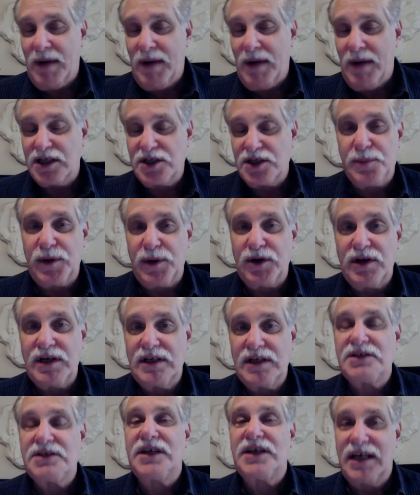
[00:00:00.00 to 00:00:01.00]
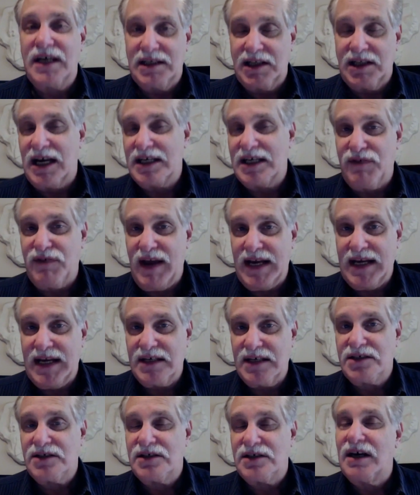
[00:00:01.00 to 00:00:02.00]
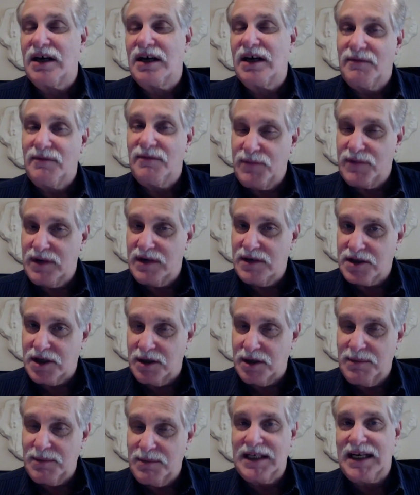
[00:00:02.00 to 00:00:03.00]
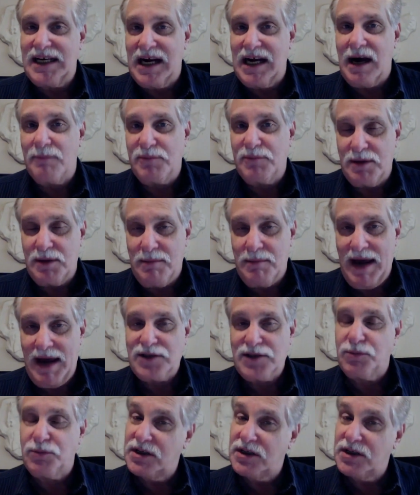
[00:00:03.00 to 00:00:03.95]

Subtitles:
Fremont Experience in Las Vegas that's going to be leading up to the match.